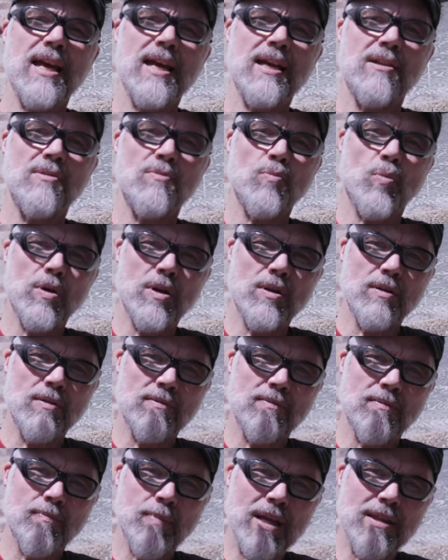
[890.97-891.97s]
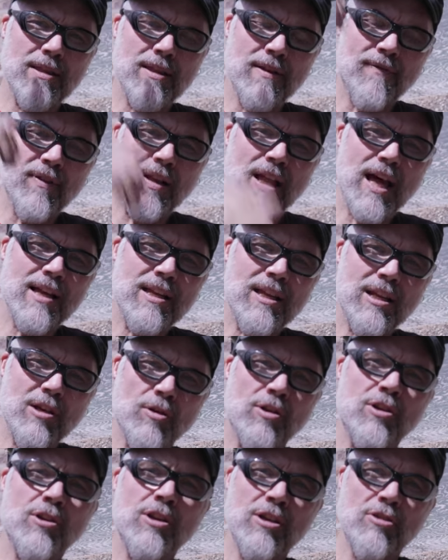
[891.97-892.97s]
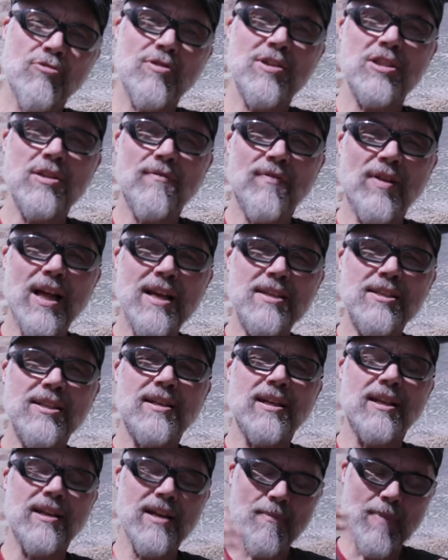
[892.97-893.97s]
It will, but it'll increase the velocity.